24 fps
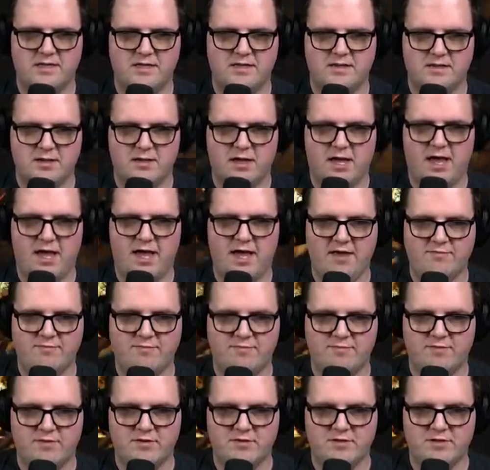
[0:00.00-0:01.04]
I have.
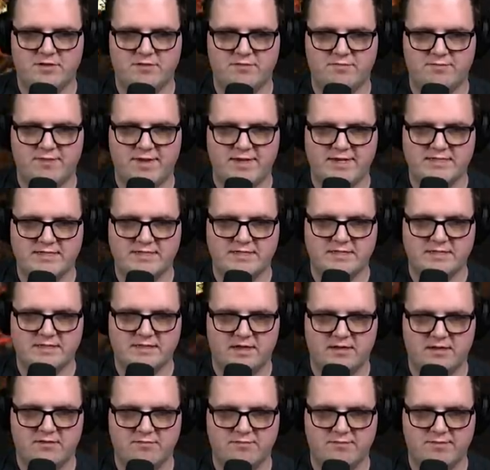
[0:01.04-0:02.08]
Don't you have medicine? I have
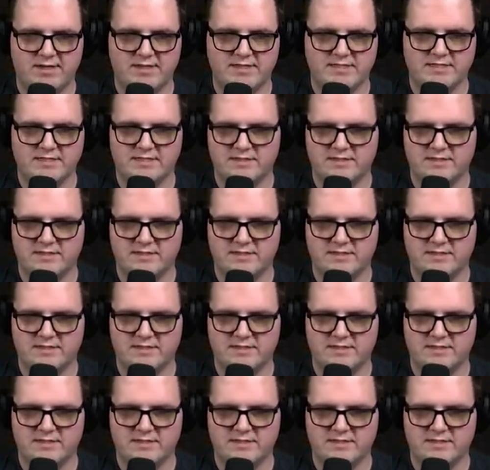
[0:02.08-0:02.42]
medicine.